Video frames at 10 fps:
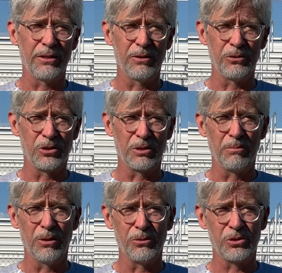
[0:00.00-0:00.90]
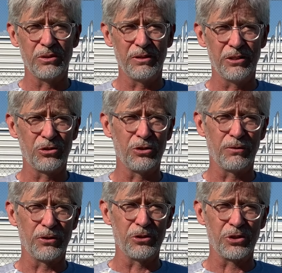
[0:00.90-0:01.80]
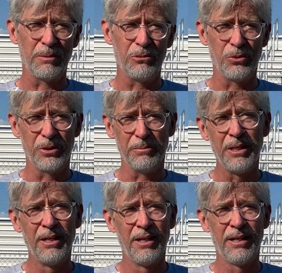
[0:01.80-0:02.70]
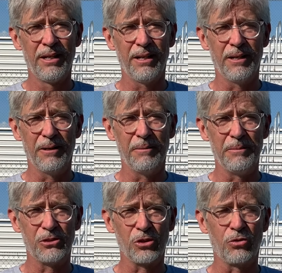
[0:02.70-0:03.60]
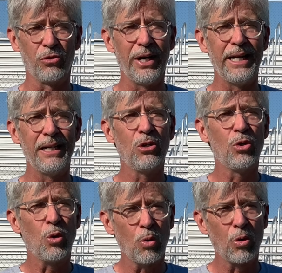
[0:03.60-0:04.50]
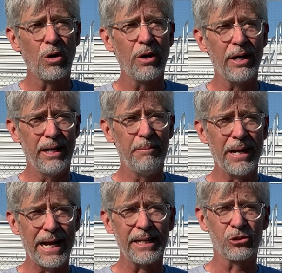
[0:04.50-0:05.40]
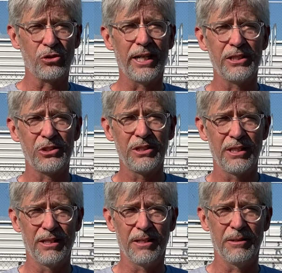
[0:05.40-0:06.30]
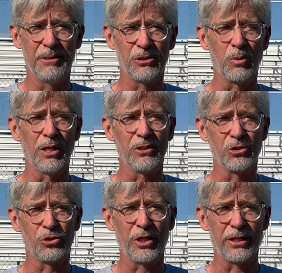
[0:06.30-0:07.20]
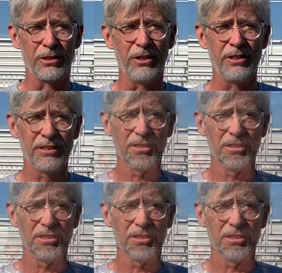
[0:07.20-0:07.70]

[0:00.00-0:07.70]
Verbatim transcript: of those at the most. This is your first time doing them. Um, it's a great core and back stretch um, as well as a strengthener.